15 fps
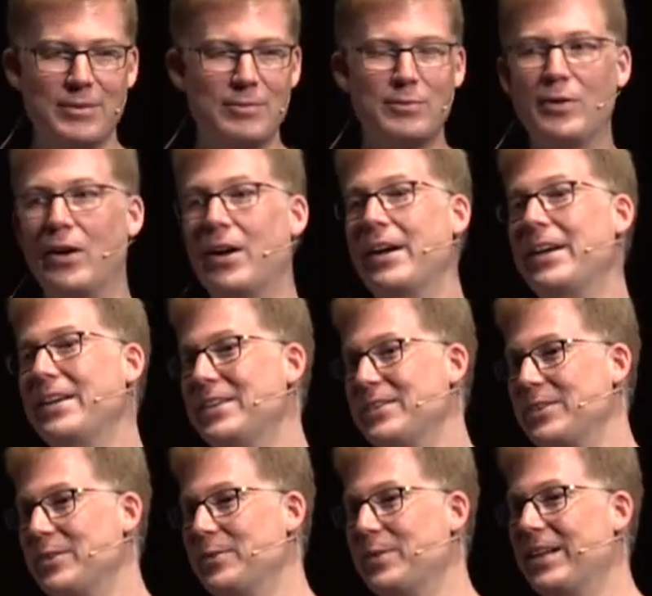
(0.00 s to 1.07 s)
fire, is
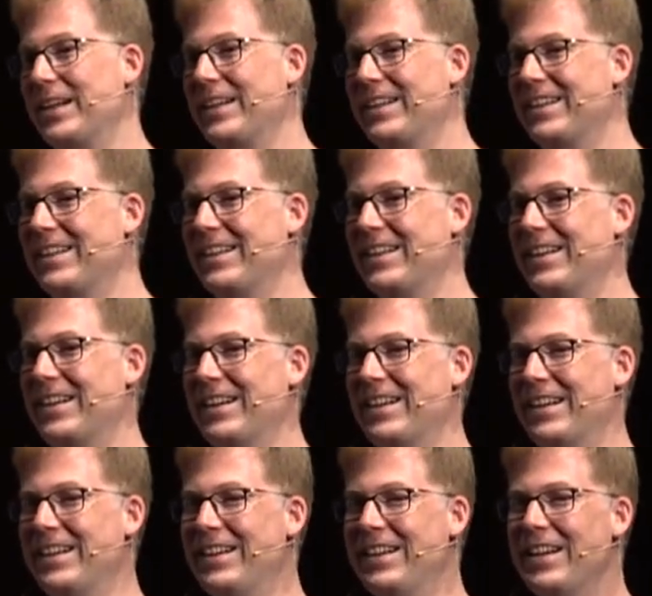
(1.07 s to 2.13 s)
a good way,
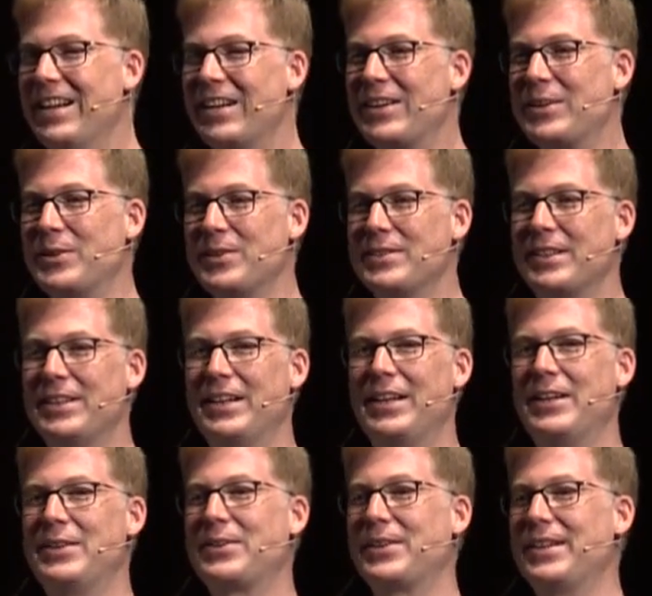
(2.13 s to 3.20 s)
cause an
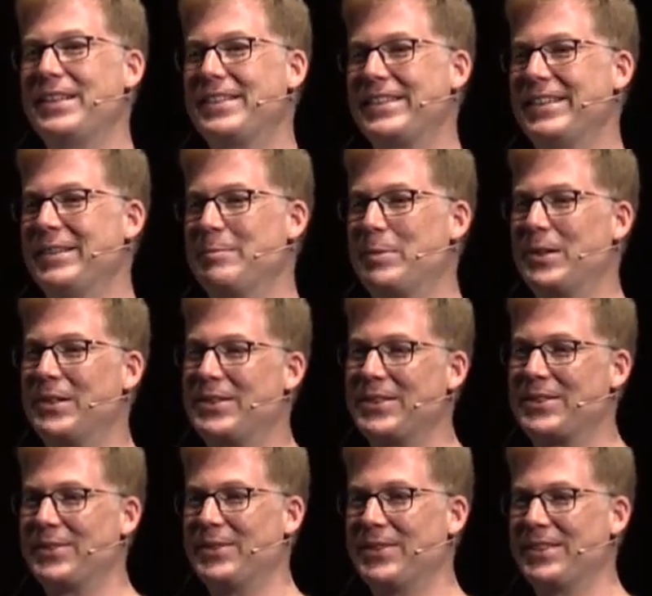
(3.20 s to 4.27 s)
increase in
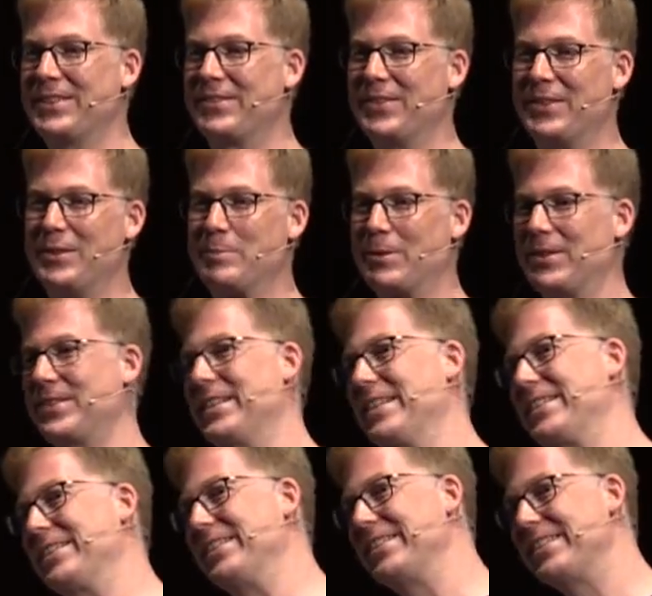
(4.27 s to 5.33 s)
purchase orders for new
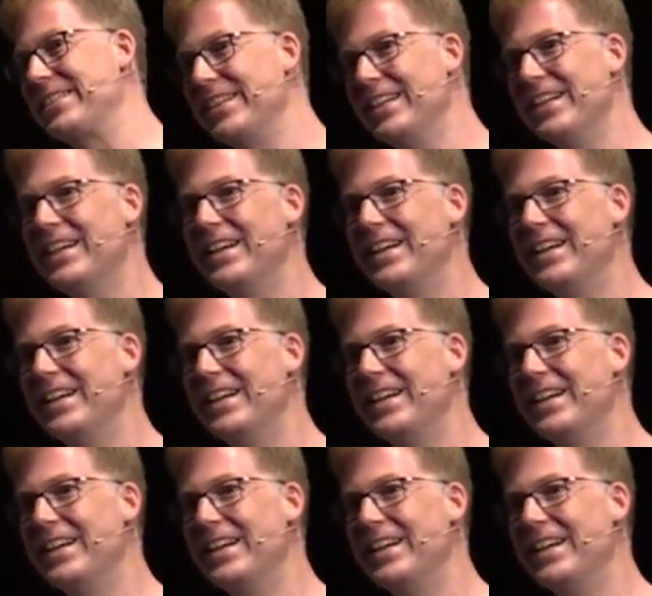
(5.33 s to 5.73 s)
processors,